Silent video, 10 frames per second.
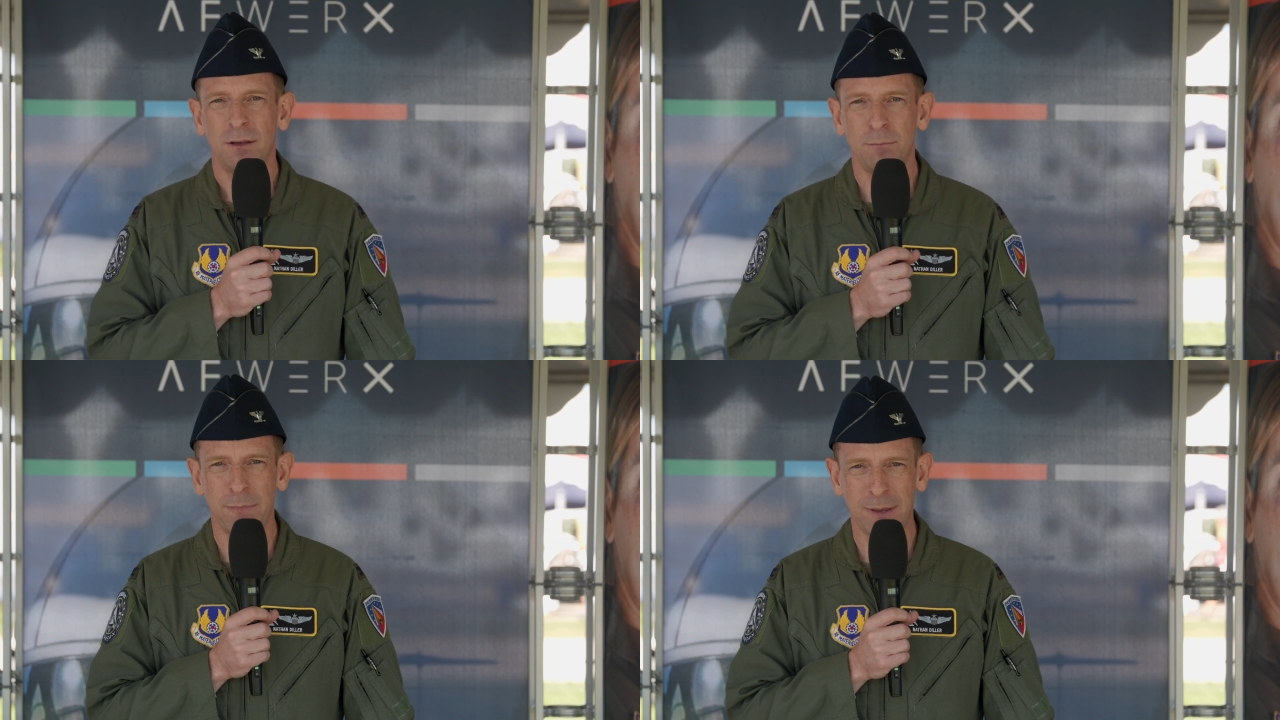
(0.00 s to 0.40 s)

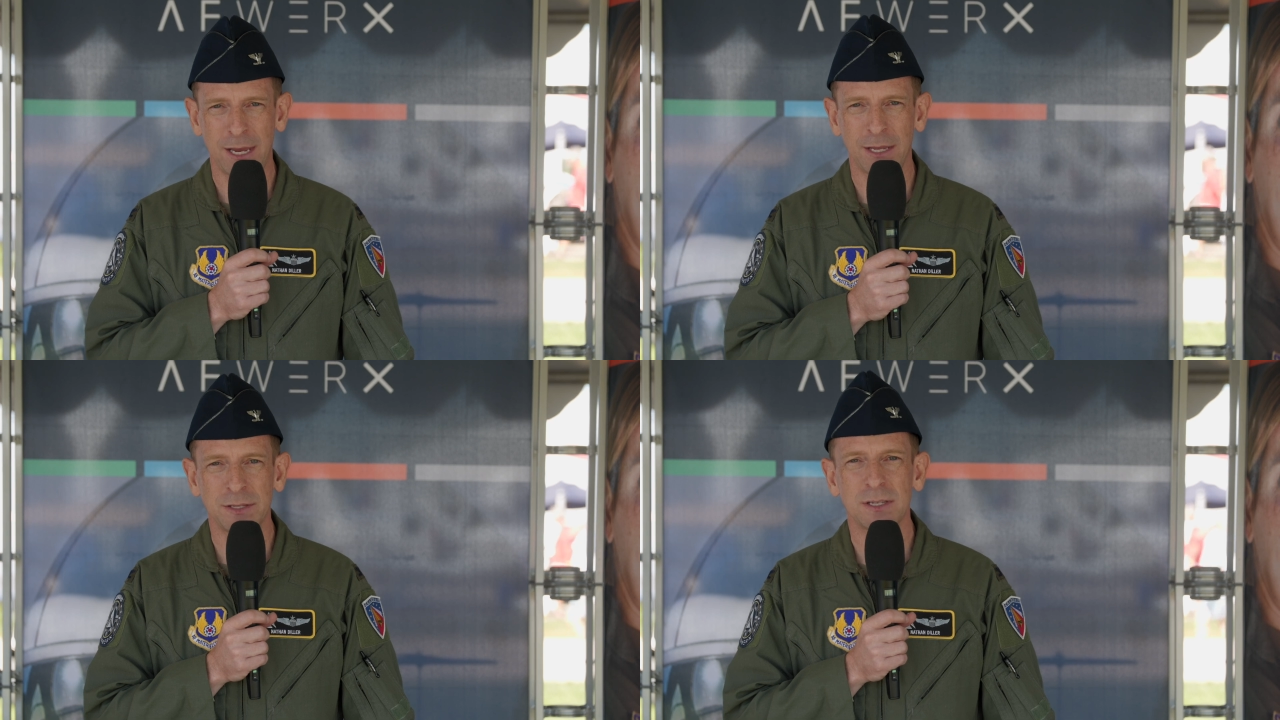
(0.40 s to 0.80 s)

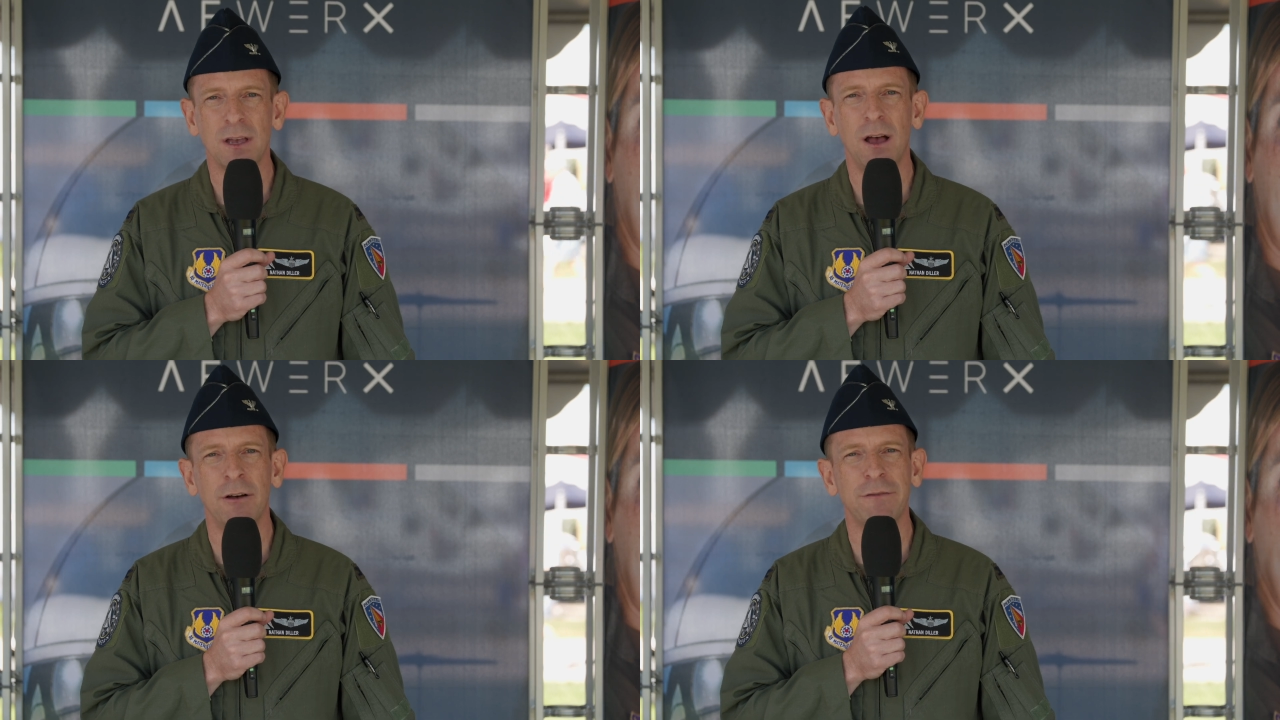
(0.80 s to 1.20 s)
means
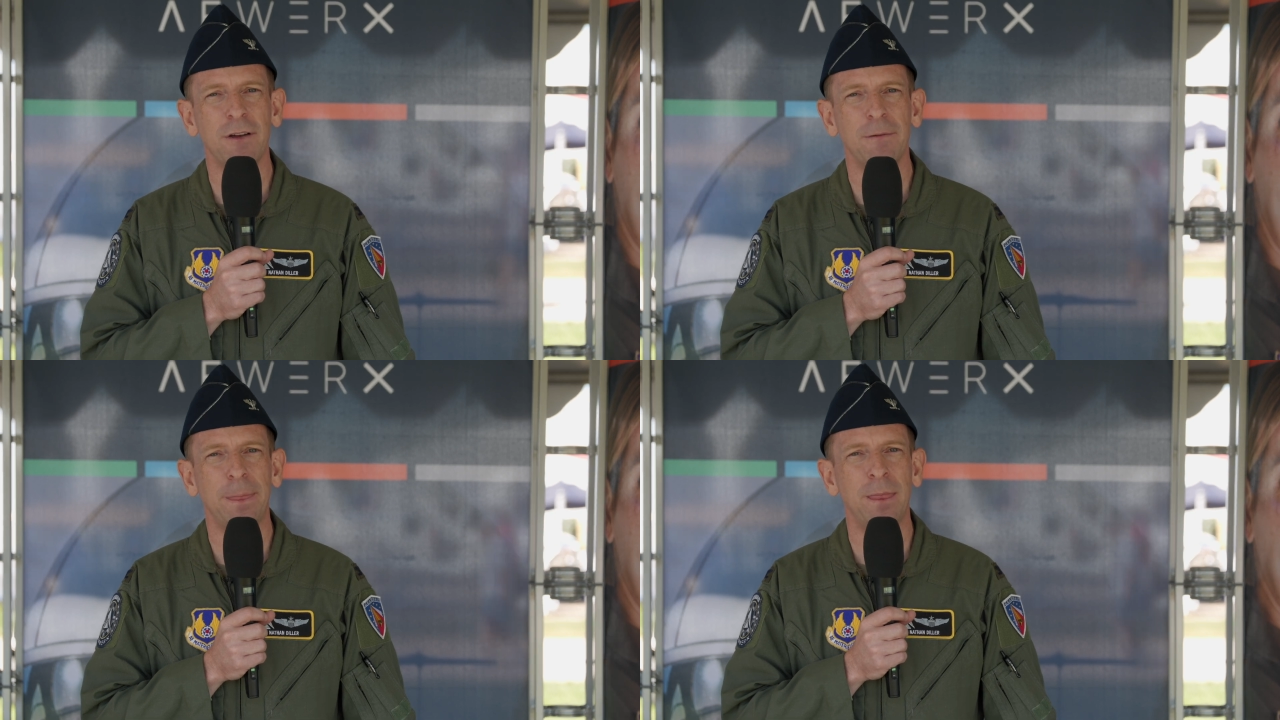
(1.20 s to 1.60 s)
of
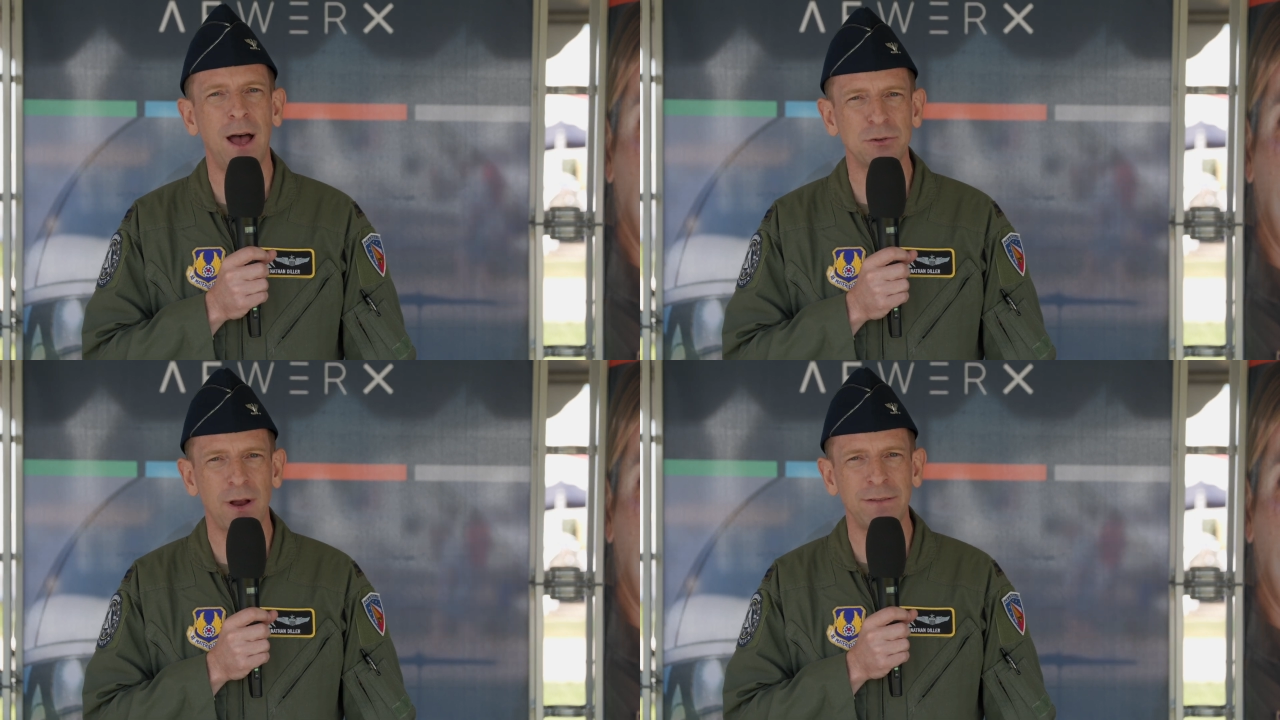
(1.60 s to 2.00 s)

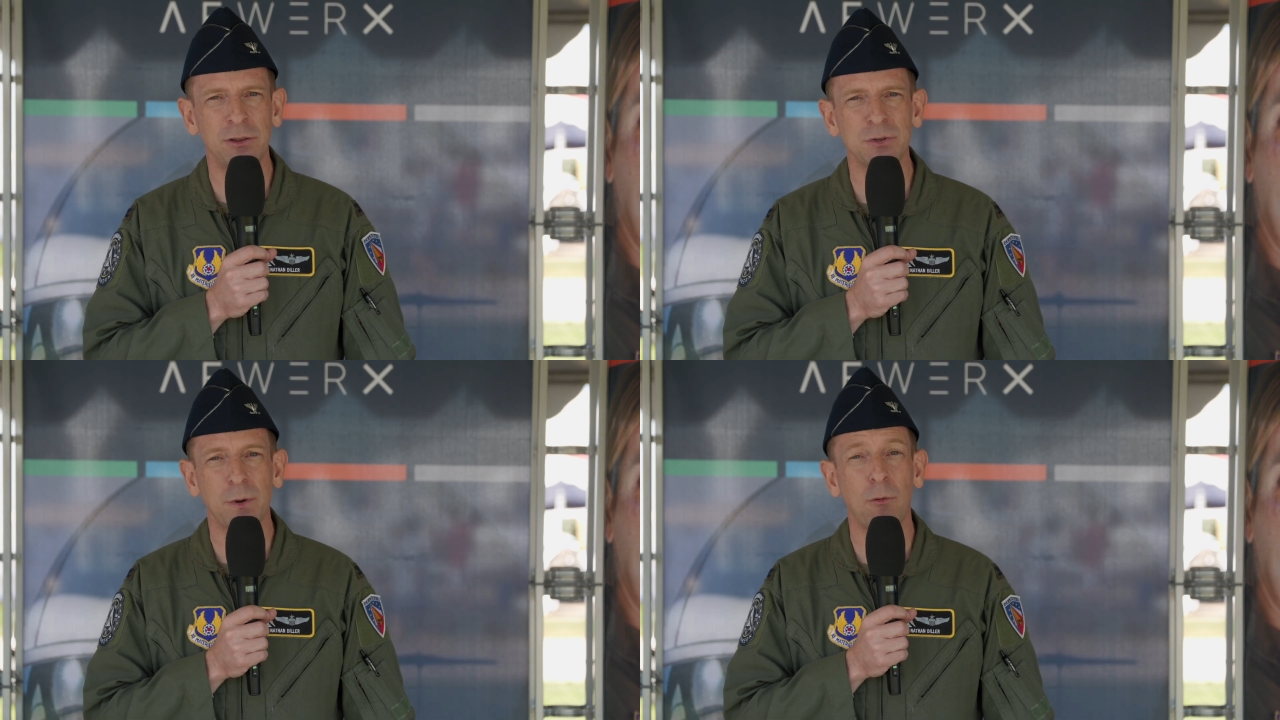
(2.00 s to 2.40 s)
not
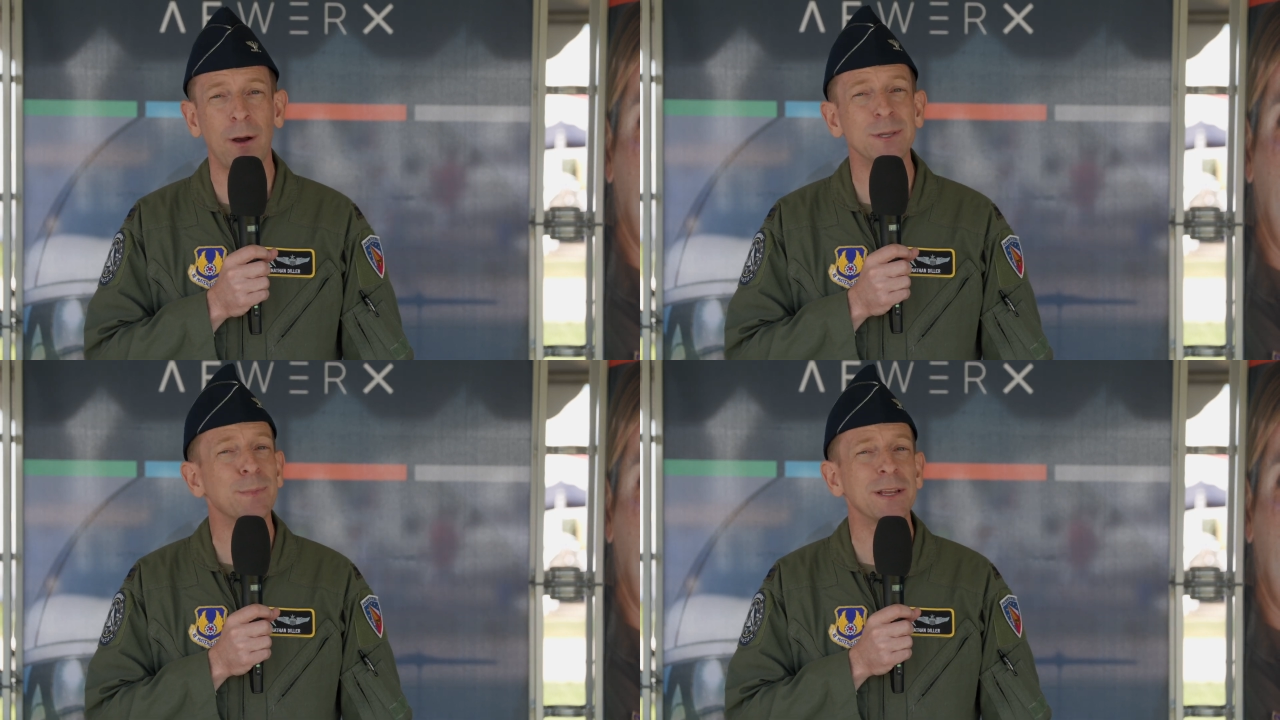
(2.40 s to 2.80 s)
driving those requirements,